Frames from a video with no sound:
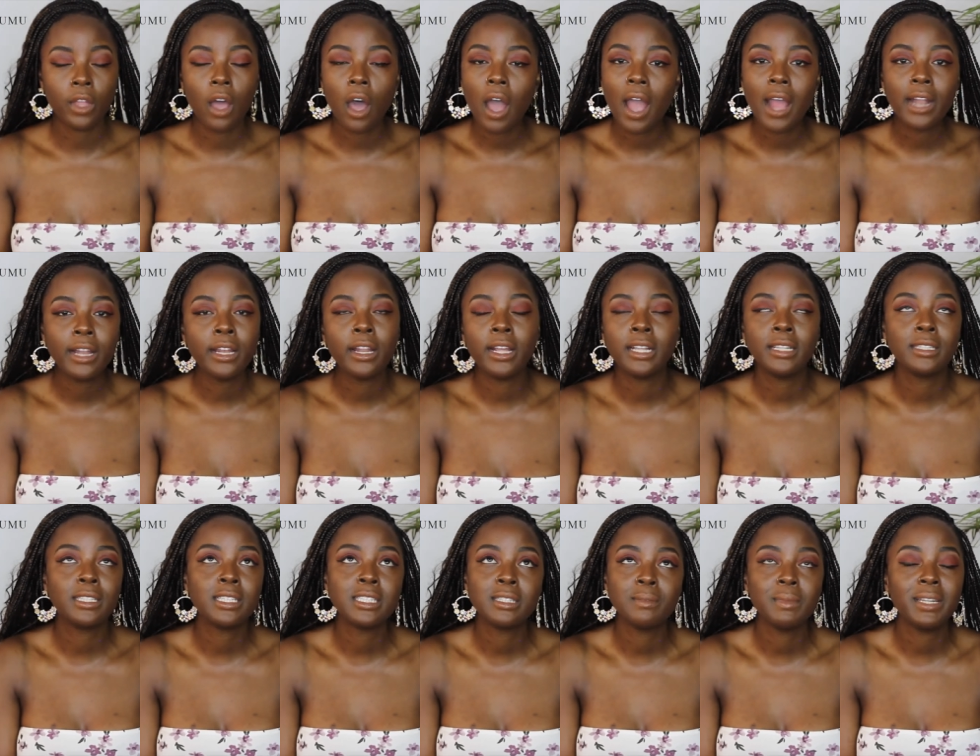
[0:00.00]
Not
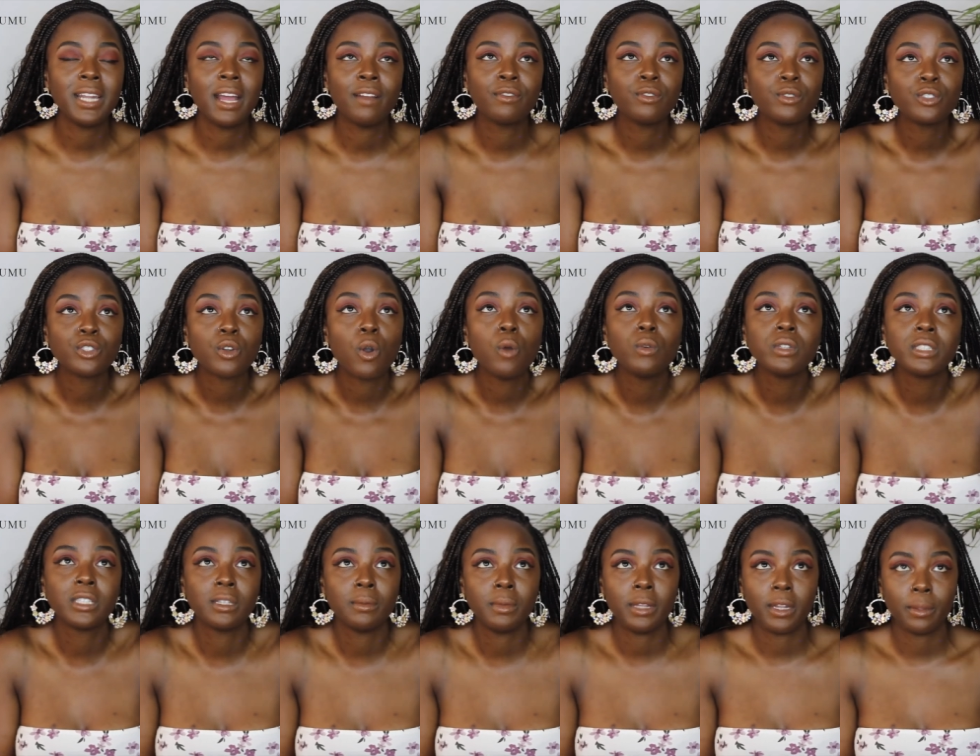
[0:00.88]
it doesn't mean everyone's
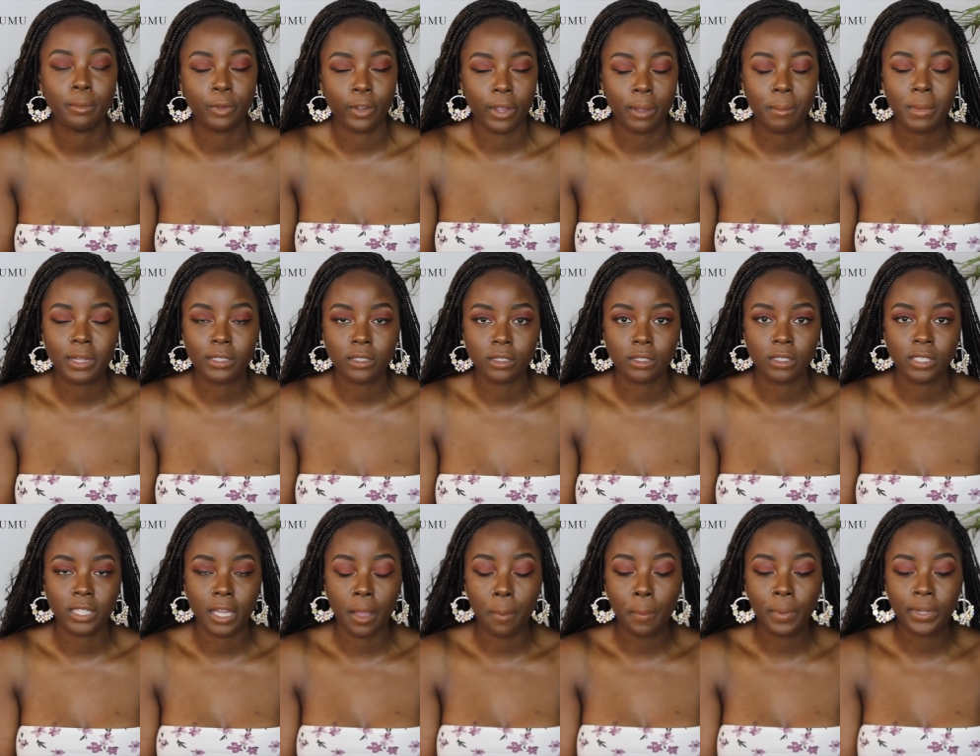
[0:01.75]
always gonna be in a great mental
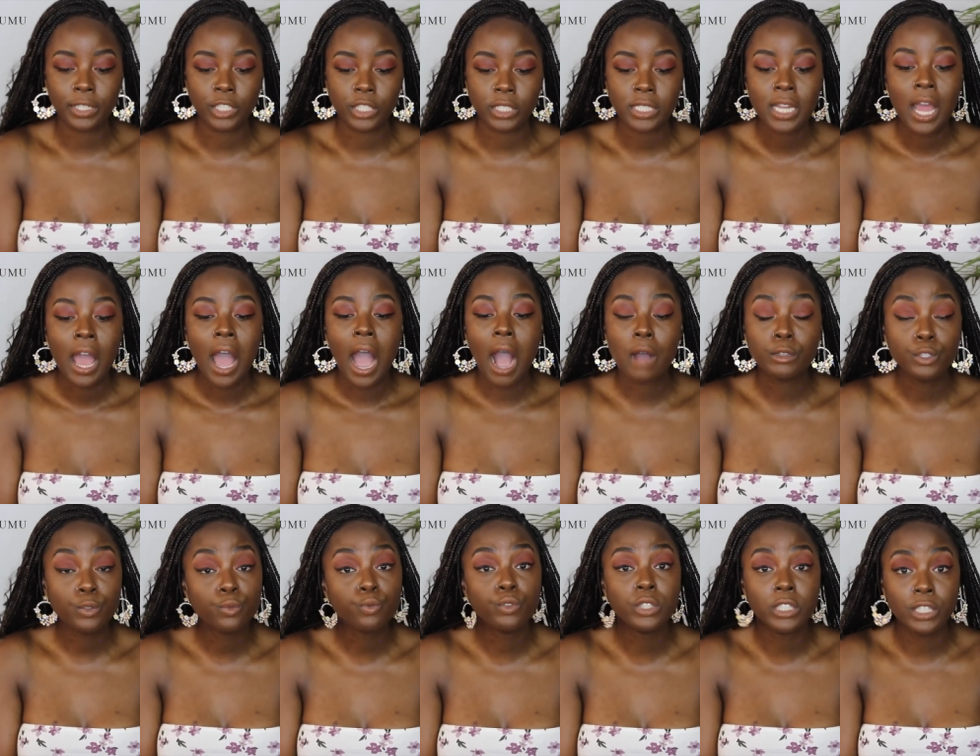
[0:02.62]
state, but just
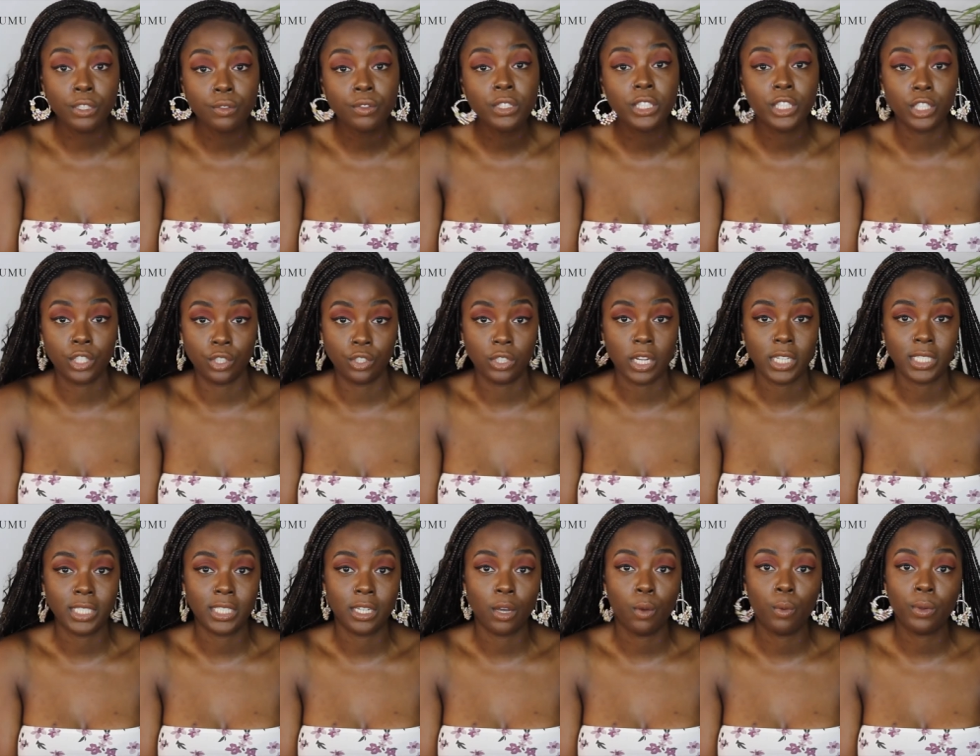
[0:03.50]
I was really really
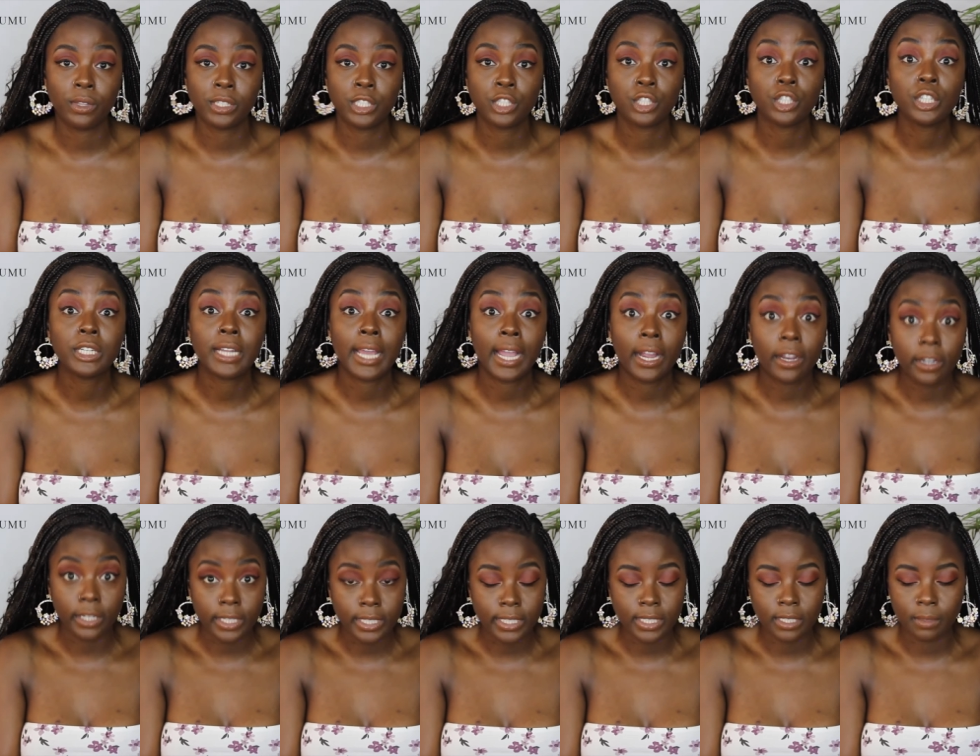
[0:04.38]
stressed out with certain
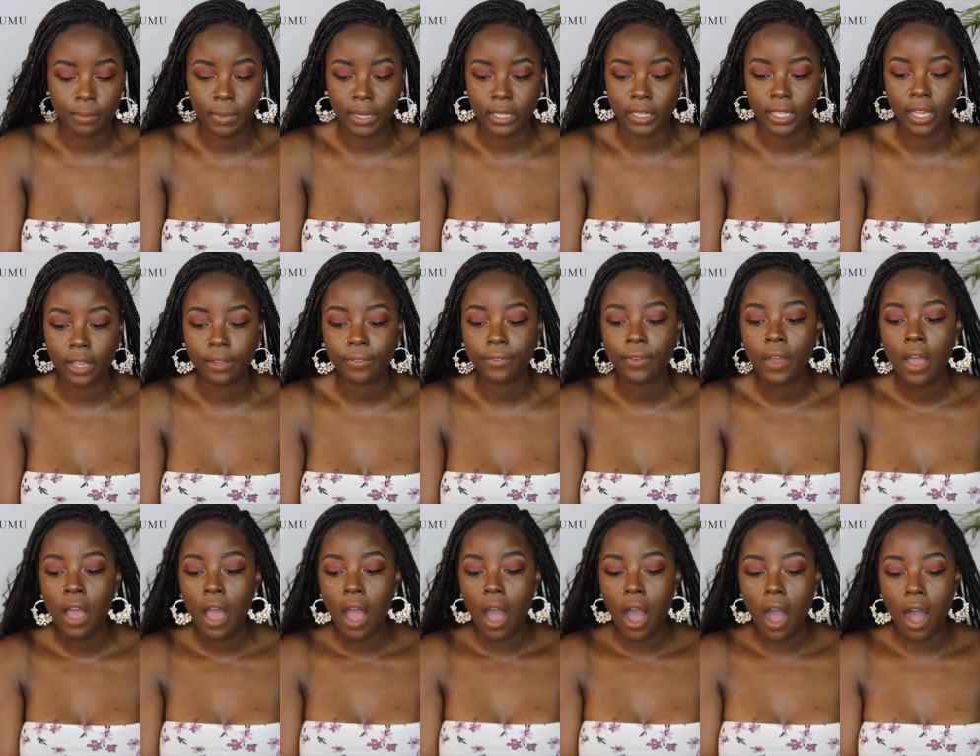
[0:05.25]
areas in my
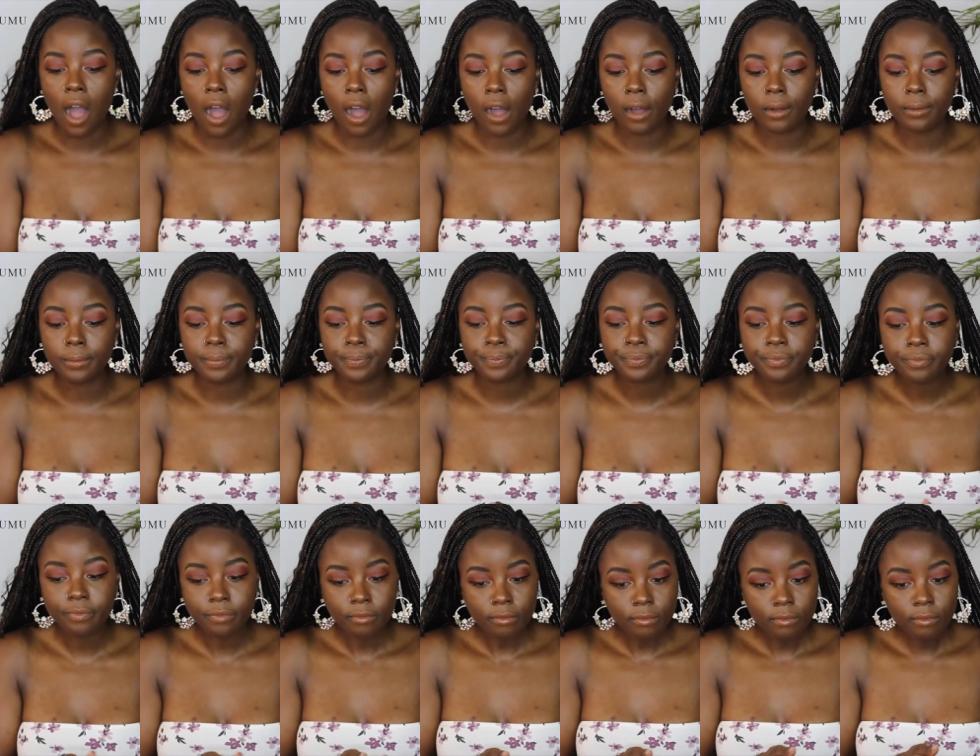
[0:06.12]
life.
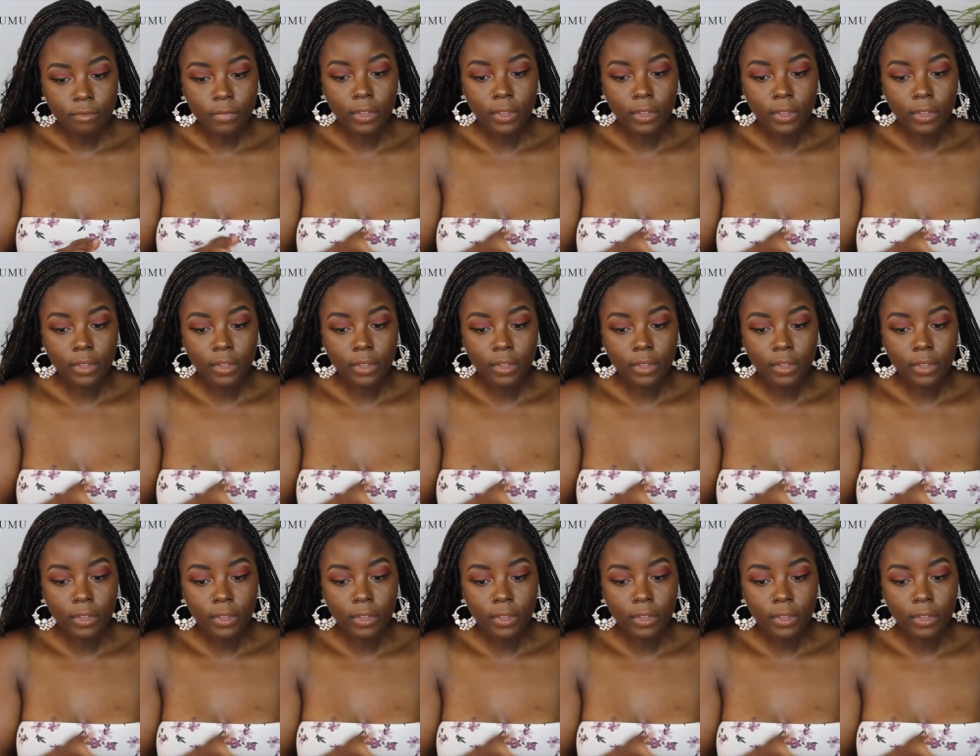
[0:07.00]
Um,